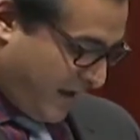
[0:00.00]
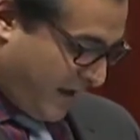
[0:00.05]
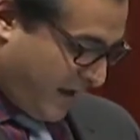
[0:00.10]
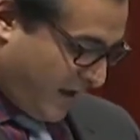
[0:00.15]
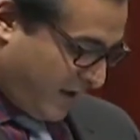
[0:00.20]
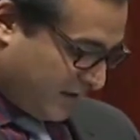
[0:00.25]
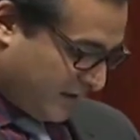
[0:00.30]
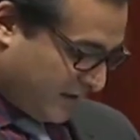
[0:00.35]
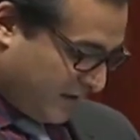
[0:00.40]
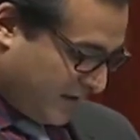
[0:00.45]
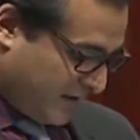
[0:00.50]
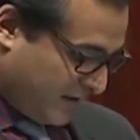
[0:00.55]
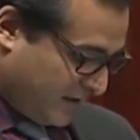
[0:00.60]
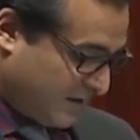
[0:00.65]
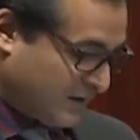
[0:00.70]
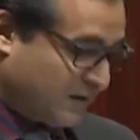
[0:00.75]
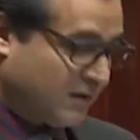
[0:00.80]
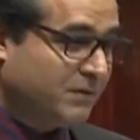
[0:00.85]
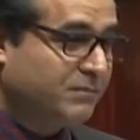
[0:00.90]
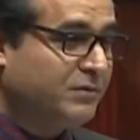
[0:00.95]
Health
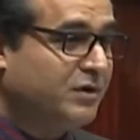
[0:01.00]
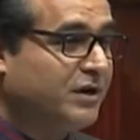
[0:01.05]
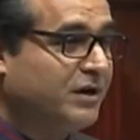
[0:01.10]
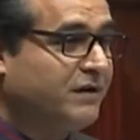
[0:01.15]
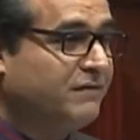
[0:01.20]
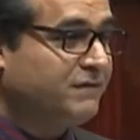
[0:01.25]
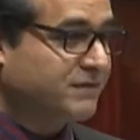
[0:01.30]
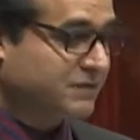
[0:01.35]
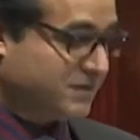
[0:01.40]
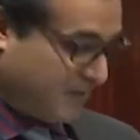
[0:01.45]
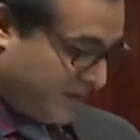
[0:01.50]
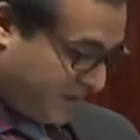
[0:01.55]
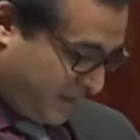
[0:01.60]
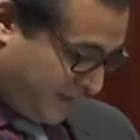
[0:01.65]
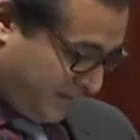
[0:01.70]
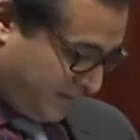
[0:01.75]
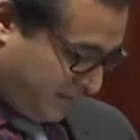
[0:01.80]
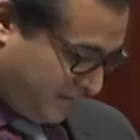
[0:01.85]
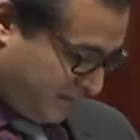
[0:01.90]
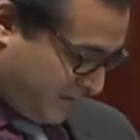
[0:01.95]
and Community Facility,